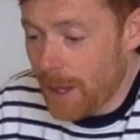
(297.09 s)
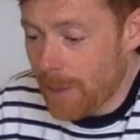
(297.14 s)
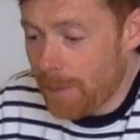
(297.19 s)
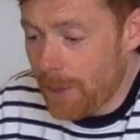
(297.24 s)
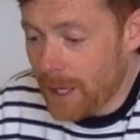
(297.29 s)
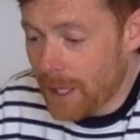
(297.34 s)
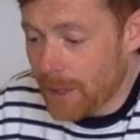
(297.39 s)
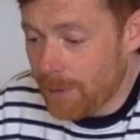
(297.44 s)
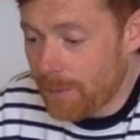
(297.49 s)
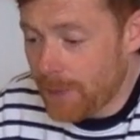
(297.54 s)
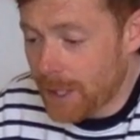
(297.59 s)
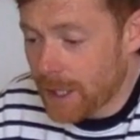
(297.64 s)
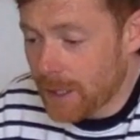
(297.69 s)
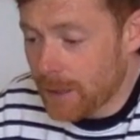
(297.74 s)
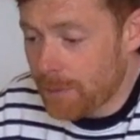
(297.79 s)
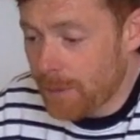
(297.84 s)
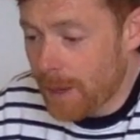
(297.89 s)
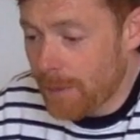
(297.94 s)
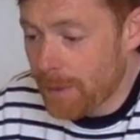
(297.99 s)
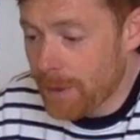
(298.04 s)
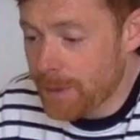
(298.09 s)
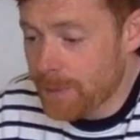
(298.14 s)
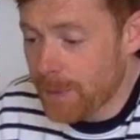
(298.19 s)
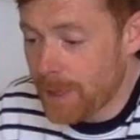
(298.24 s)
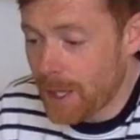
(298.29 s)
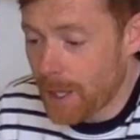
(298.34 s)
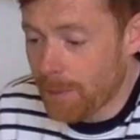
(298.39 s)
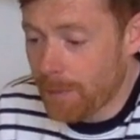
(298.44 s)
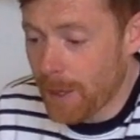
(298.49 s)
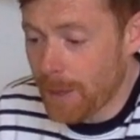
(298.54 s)
A peck of pickled peppers
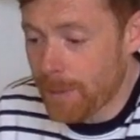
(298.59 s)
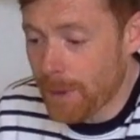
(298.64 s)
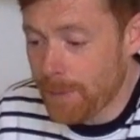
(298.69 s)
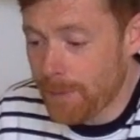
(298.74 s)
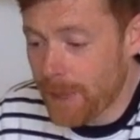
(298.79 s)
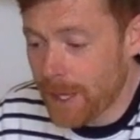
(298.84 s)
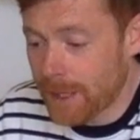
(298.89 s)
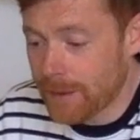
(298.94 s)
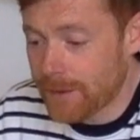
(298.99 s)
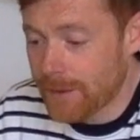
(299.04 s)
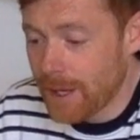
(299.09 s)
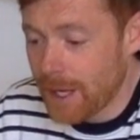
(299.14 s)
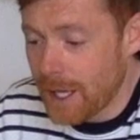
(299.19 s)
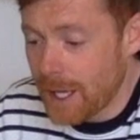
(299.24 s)
Peter Piper picked.